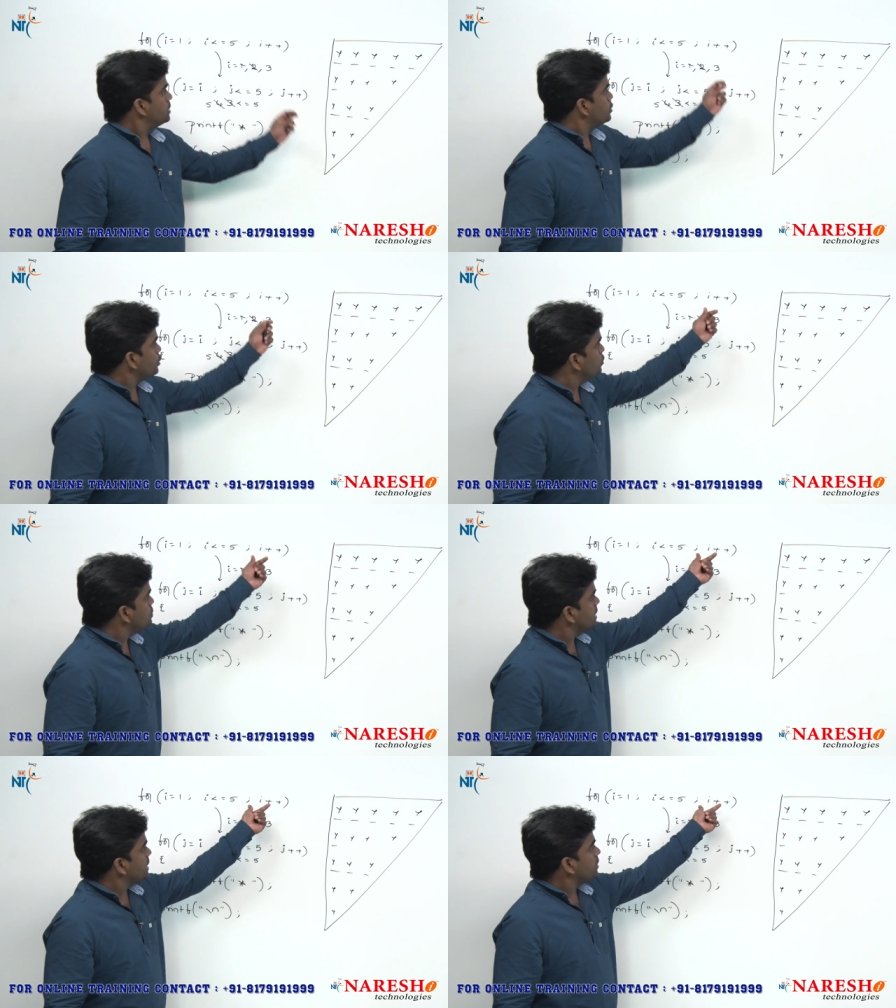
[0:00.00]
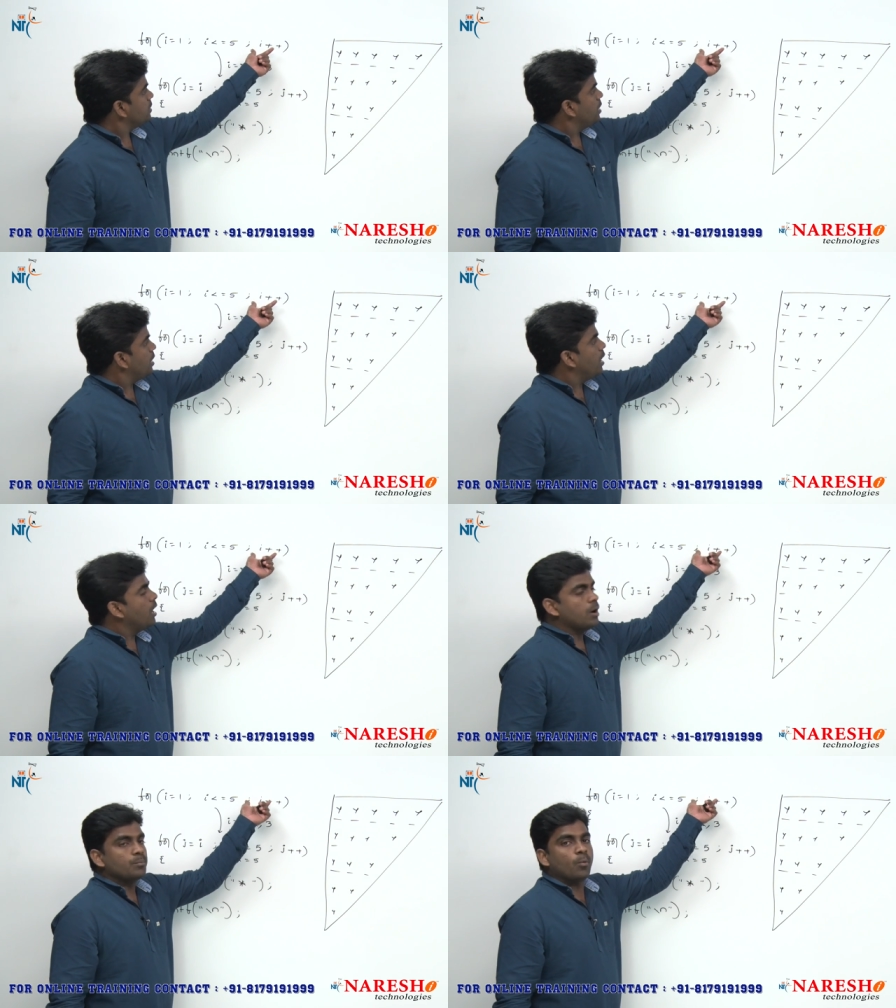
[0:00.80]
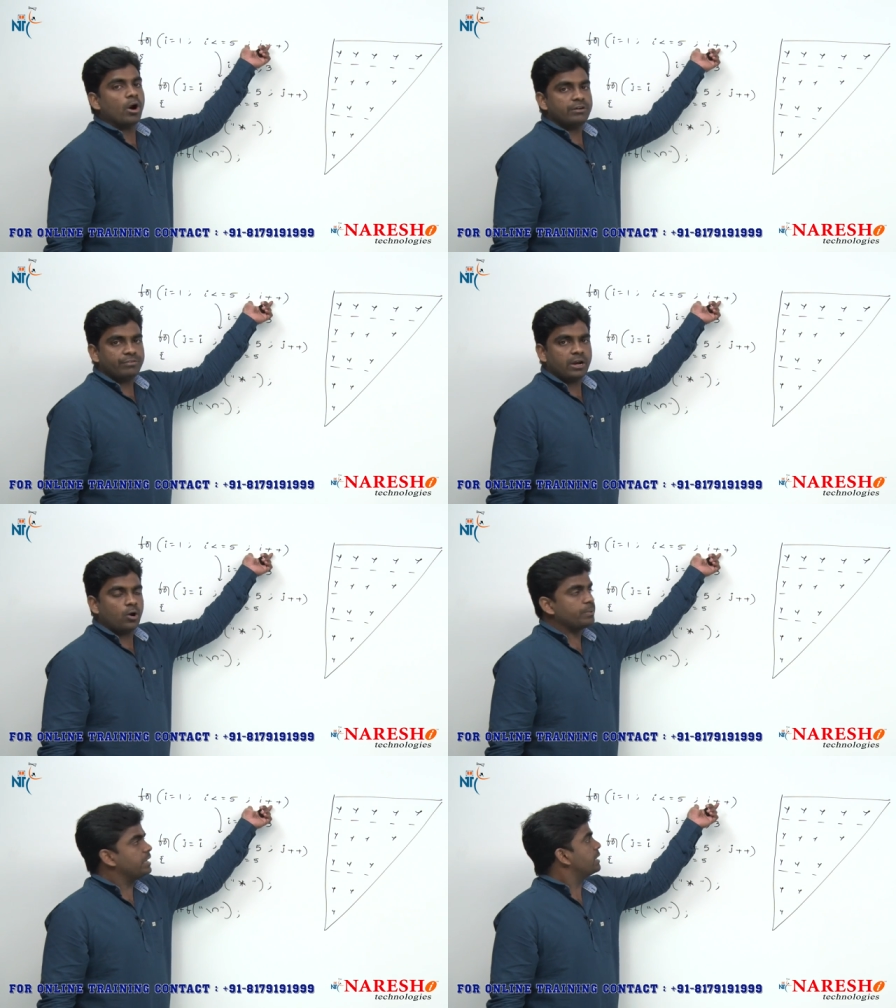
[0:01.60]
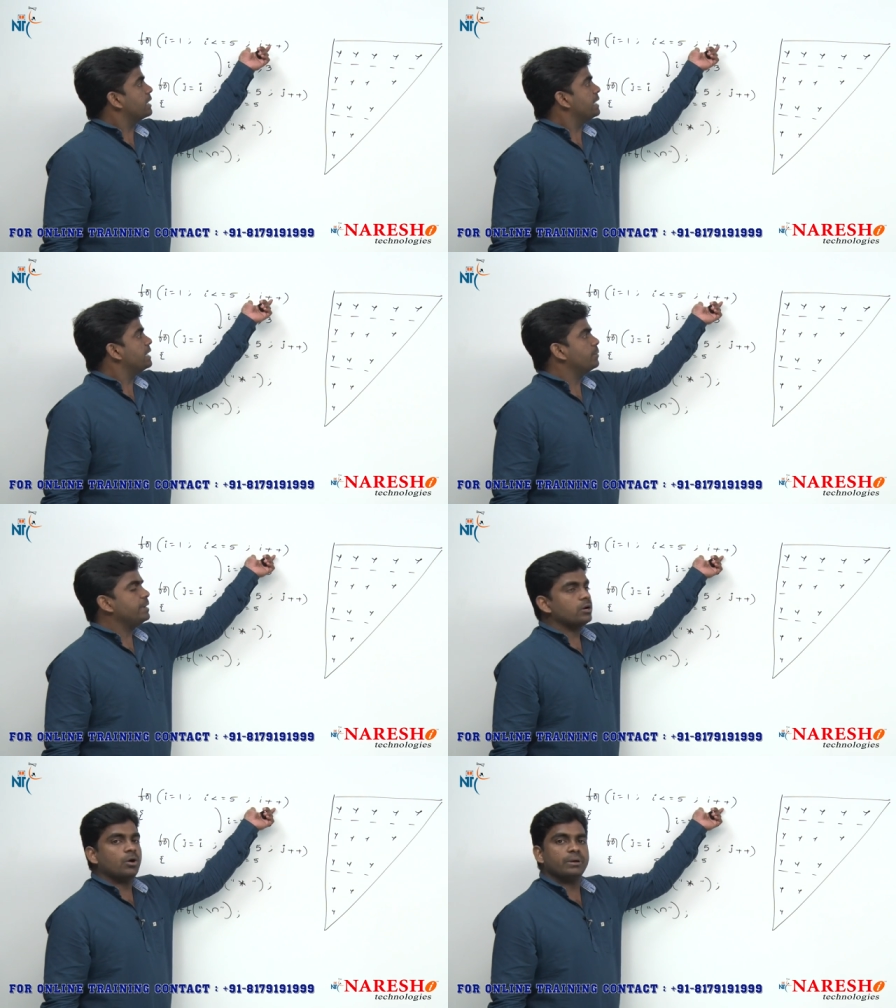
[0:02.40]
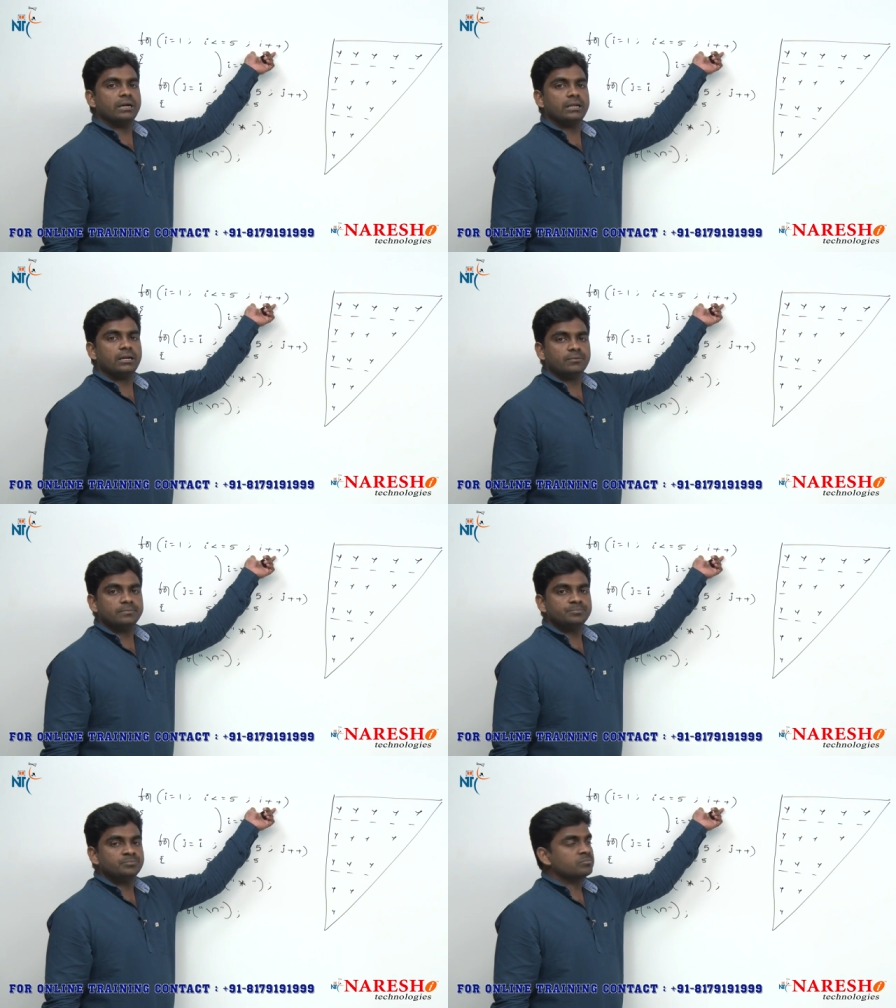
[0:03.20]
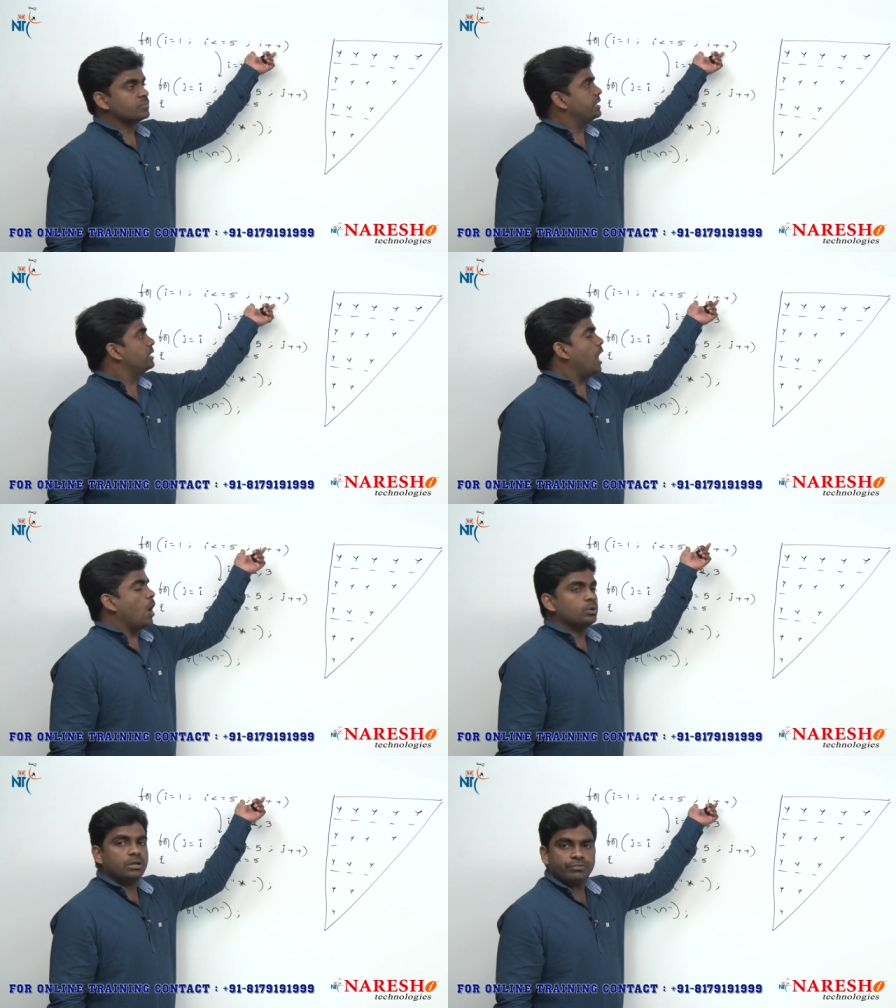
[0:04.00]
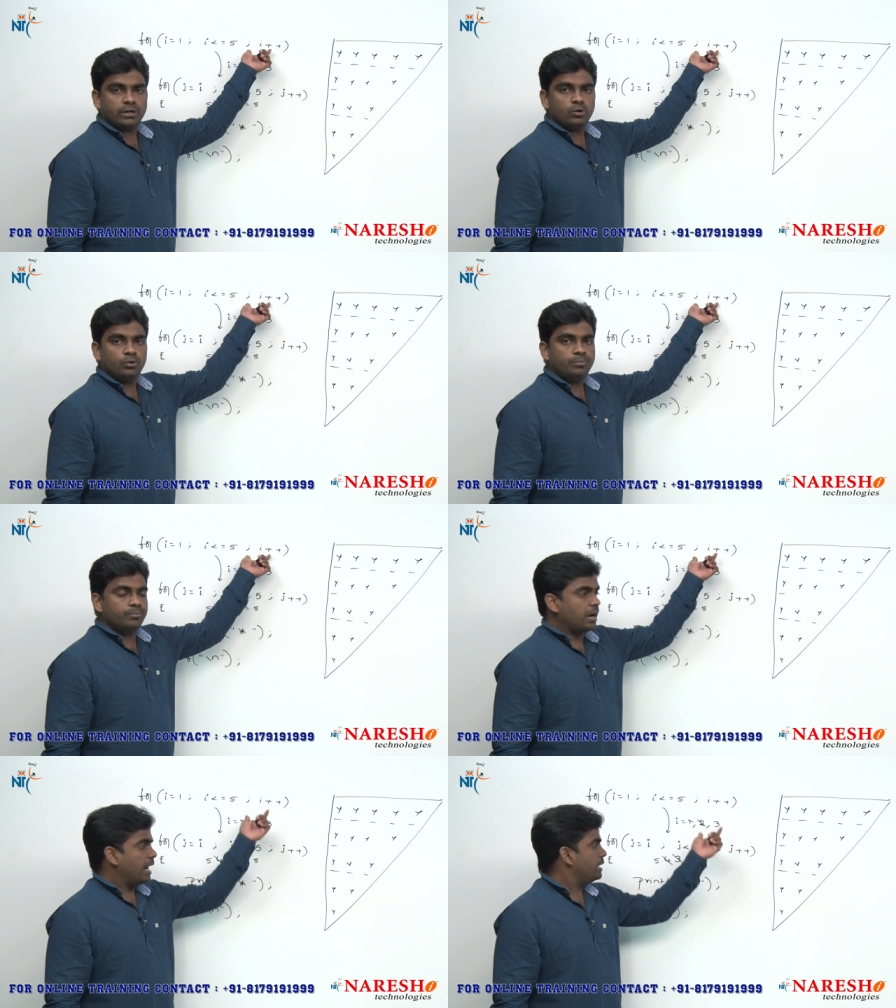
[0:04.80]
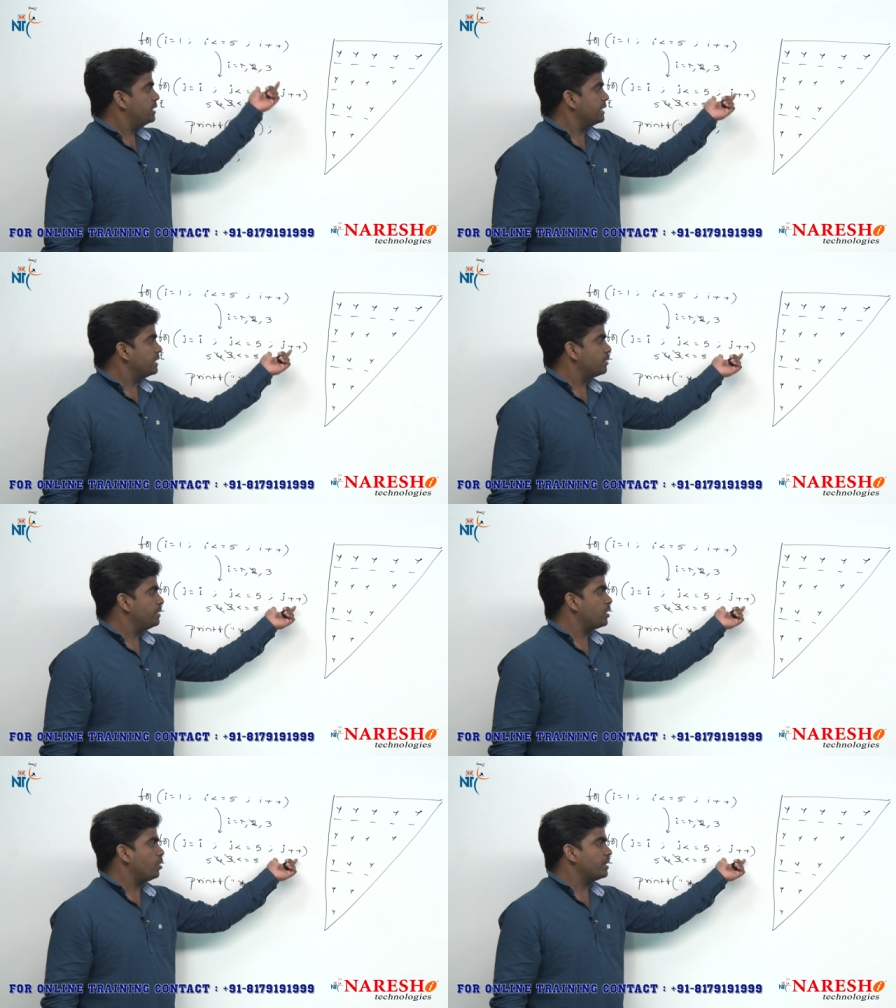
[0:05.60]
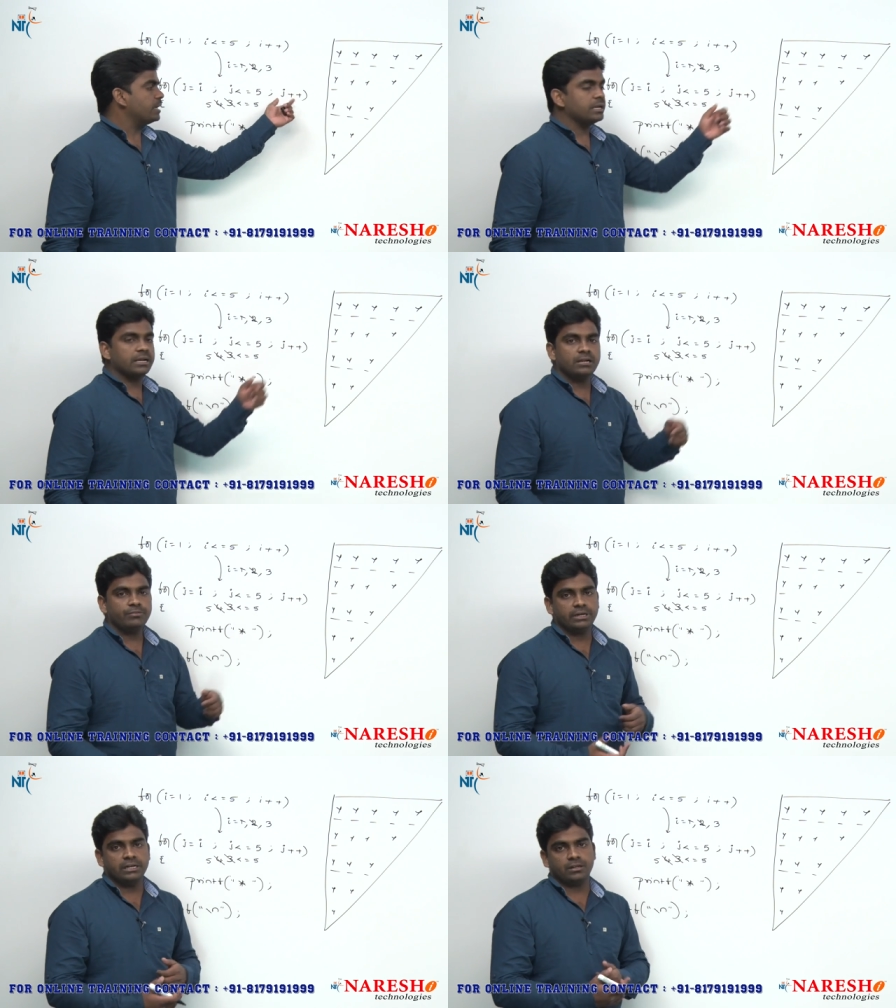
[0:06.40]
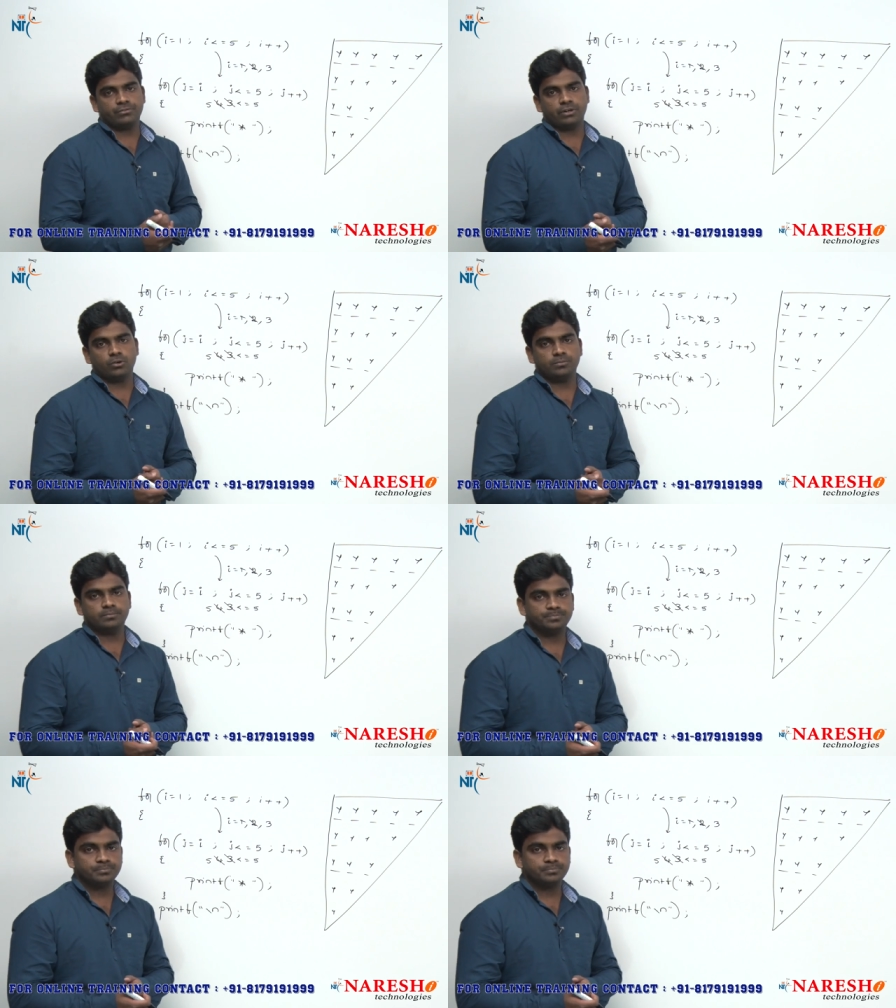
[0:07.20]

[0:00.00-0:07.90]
So using modify operator, increment operator in an outer for loop and increment operator in an inner for loop.